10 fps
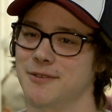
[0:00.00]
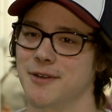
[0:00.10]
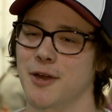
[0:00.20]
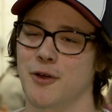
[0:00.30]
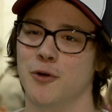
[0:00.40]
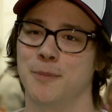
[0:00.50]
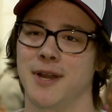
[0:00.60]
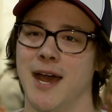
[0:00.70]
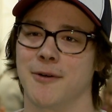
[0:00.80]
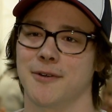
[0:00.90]
during our open
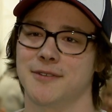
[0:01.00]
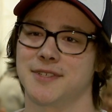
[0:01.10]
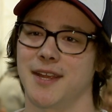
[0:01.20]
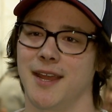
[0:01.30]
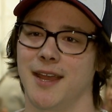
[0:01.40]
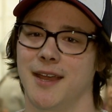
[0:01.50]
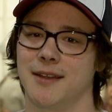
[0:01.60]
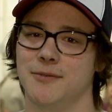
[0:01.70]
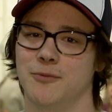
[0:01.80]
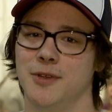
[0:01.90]
hours
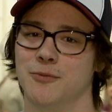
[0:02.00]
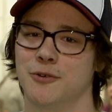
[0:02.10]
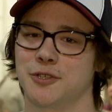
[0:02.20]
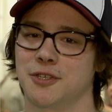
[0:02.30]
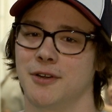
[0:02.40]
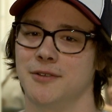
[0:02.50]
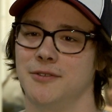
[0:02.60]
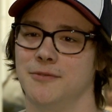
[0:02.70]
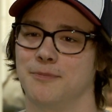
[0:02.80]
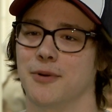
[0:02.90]
and we will show
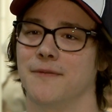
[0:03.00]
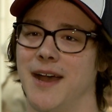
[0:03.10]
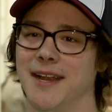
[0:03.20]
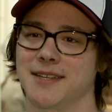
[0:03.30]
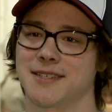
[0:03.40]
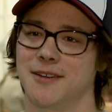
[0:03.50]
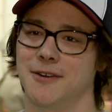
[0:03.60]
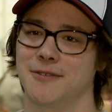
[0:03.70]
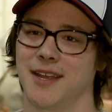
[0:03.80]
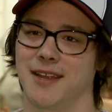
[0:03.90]
you, provide a
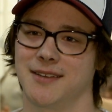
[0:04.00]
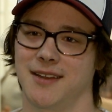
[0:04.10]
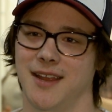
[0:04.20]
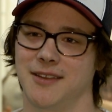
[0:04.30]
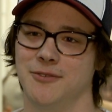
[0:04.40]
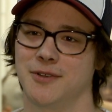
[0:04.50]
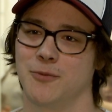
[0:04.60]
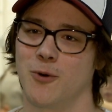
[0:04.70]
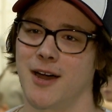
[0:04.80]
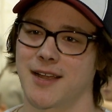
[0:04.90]
stone and you could
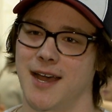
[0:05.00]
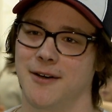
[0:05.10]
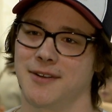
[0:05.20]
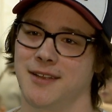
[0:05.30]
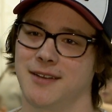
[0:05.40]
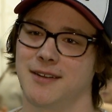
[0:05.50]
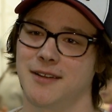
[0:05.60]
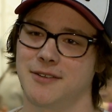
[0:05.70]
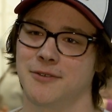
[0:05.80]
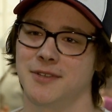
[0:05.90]
walk out in
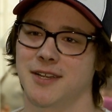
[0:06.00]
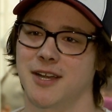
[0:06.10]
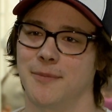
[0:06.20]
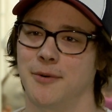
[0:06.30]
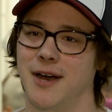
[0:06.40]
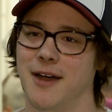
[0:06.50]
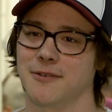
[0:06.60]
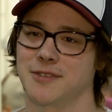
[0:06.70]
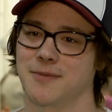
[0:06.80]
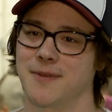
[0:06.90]
only a couple
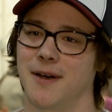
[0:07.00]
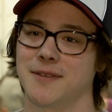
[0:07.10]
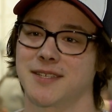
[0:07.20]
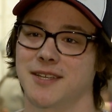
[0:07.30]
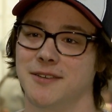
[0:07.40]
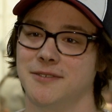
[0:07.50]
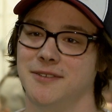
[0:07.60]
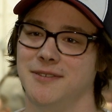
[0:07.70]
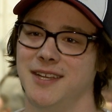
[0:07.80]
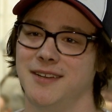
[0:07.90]
hours with all the skill
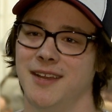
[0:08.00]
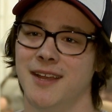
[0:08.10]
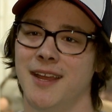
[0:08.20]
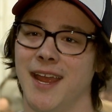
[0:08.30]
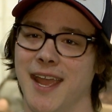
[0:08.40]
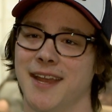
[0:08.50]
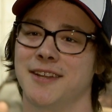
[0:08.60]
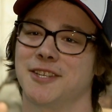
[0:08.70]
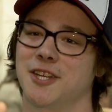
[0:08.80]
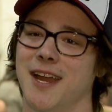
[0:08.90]
you need and
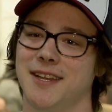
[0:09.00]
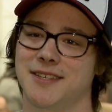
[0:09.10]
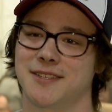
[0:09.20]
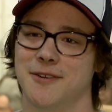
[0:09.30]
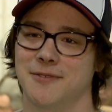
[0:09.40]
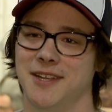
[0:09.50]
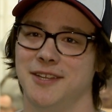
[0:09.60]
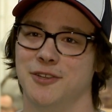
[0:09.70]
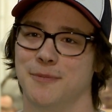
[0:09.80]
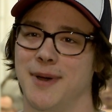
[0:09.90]
a shiny stone
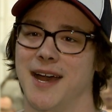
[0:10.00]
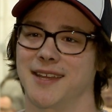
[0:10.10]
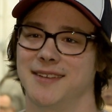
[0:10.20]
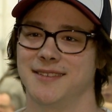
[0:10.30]
in your pocket.